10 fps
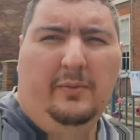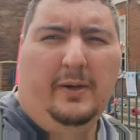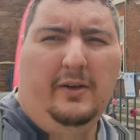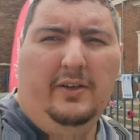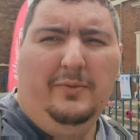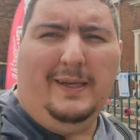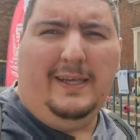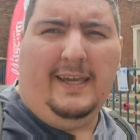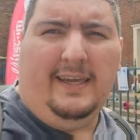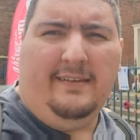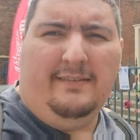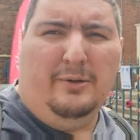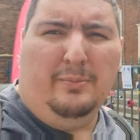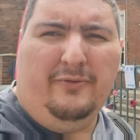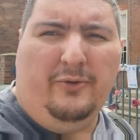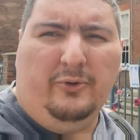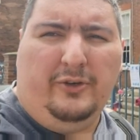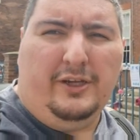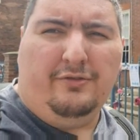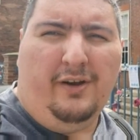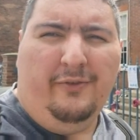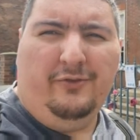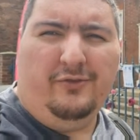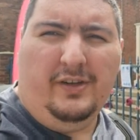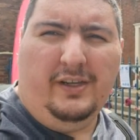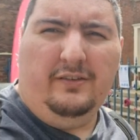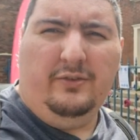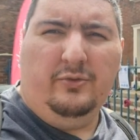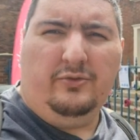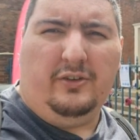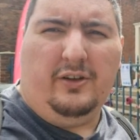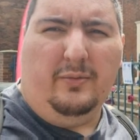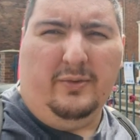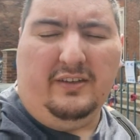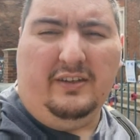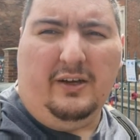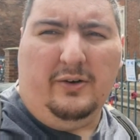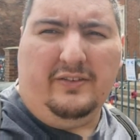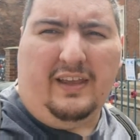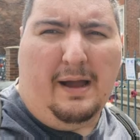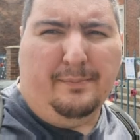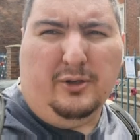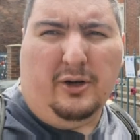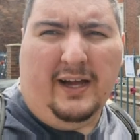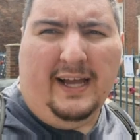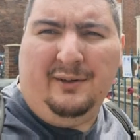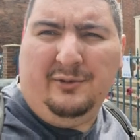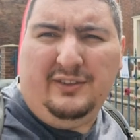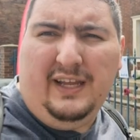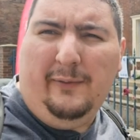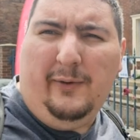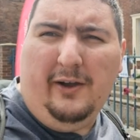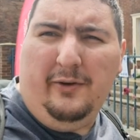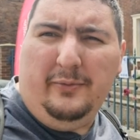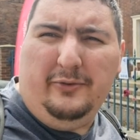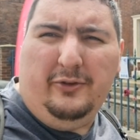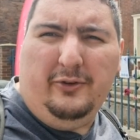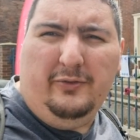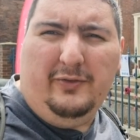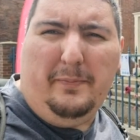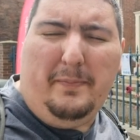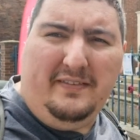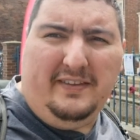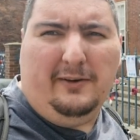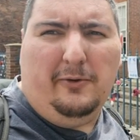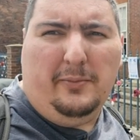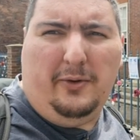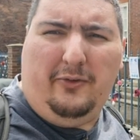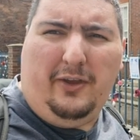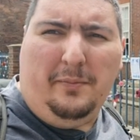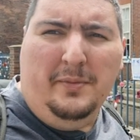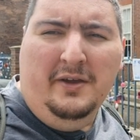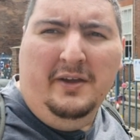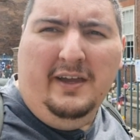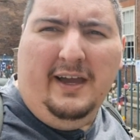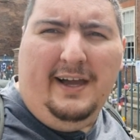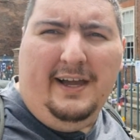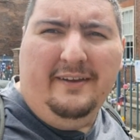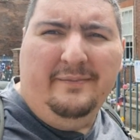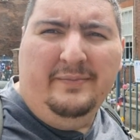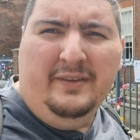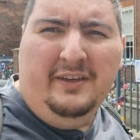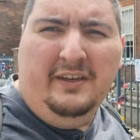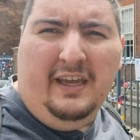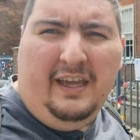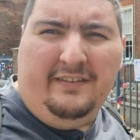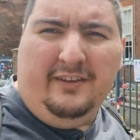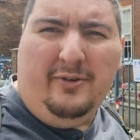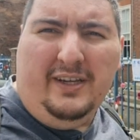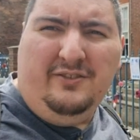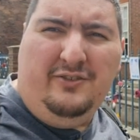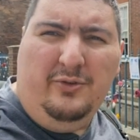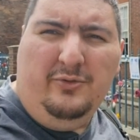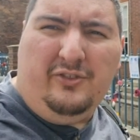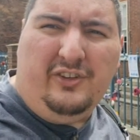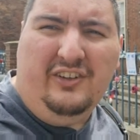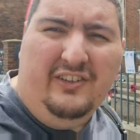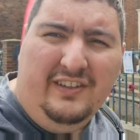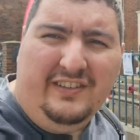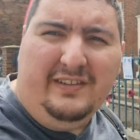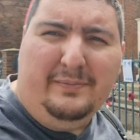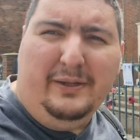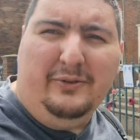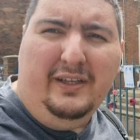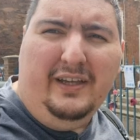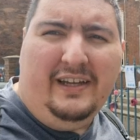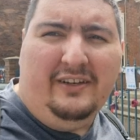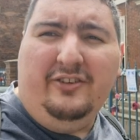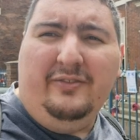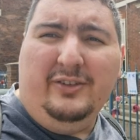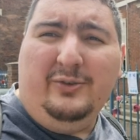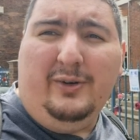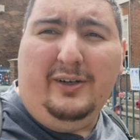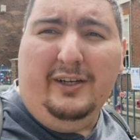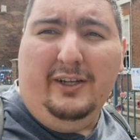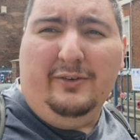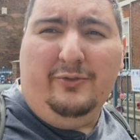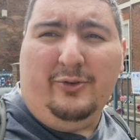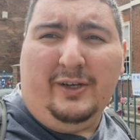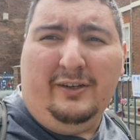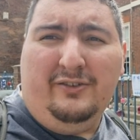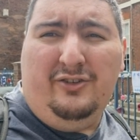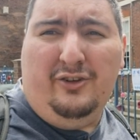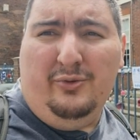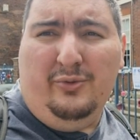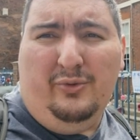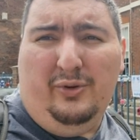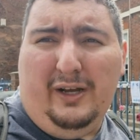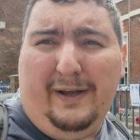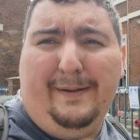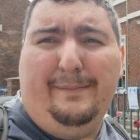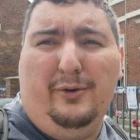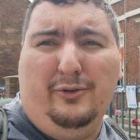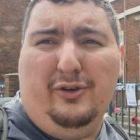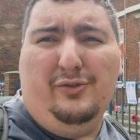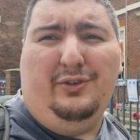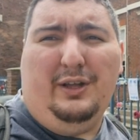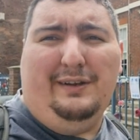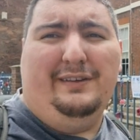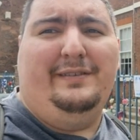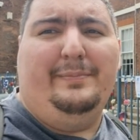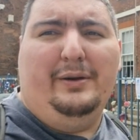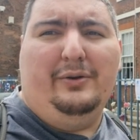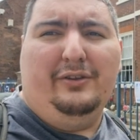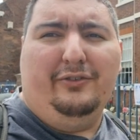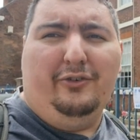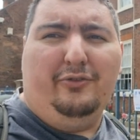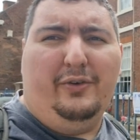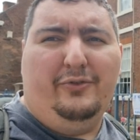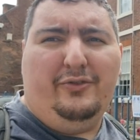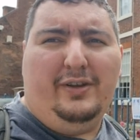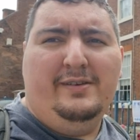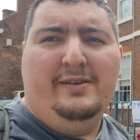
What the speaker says: behind me is number 40 Grove Street, also known as Amcott House, now home to the Bassett Law Museum. It's a grade 2 star listed building. Actually, there's quite a lot of grade 2 or 2 star listed buildings on Grove Street.